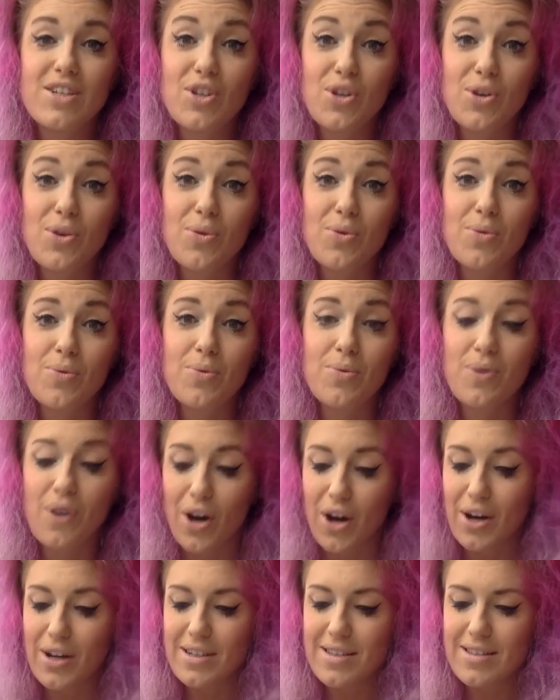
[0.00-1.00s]
You
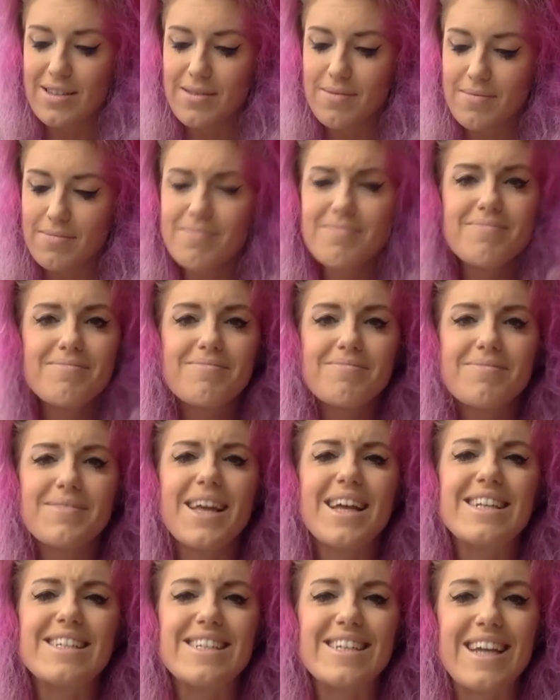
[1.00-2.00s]
got
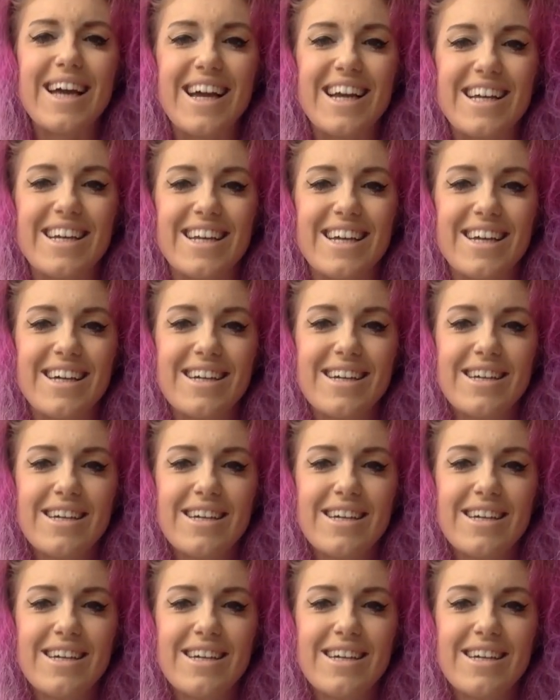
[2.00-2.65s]
99.